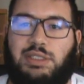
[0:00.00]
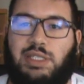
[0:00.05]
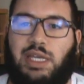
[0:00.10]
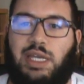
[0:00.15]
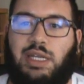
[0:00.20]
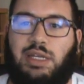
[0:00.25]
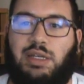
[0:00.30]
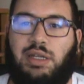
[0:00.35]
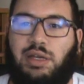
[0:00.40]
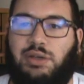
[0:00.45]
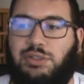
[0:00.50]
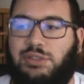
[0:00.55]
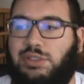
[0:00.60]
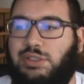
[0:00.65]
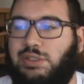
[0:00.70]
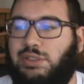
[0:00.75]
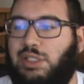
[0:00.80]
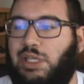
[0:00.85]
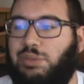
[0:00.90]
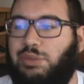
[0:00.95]
and was
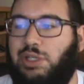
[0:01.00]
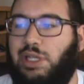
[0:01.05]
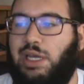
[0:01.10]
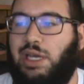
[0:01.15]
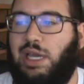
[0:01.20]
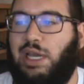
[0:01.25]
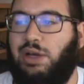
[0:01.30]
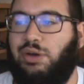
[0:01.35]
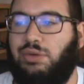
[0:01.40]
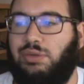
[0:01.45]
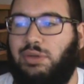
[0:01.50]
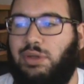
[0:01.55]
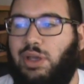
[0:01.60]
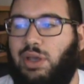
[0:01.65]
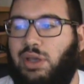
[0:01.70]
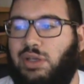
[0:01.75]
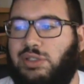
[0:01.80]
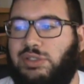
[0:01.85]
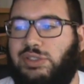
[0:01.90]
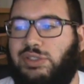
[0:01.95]
just able to
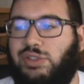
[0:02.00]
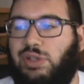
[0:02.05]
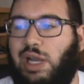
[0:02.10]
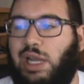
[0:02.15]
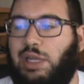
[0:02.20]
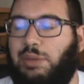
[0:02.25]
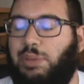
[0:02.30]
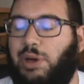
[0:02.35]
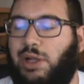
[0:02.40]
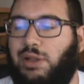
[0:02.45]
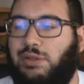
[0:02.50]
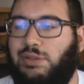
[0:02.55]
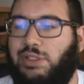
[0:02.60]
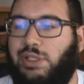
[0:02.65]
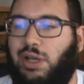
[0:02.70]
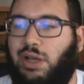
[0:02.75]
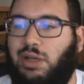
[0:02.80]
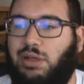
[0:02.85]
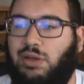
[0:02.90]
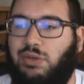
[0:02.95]
outstrike Paulo
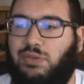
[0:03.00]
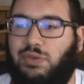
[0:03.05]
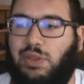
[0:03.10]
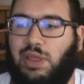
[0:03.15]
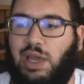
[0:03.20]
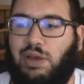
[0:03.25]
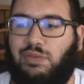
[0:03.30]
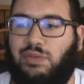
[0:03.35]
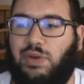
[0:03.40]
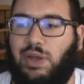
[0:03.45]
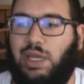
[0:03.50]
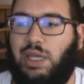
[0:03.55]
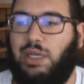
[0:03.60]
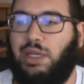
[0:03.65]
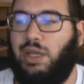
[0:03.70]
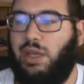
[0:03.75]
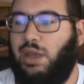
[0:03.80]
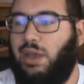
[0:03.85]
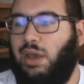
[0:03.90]
Thiago for that fight.